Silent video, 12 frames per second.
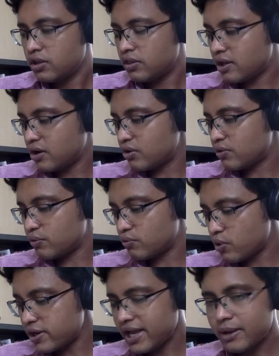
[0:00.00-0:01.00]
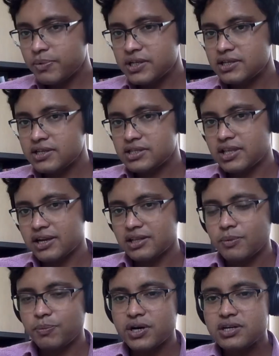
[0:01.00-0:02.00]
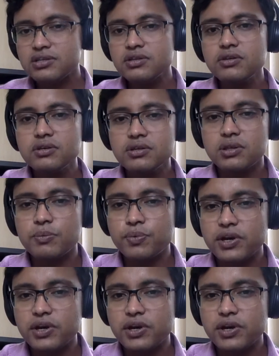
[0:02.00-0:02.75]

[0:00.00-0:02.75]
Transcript: Now what happens is that the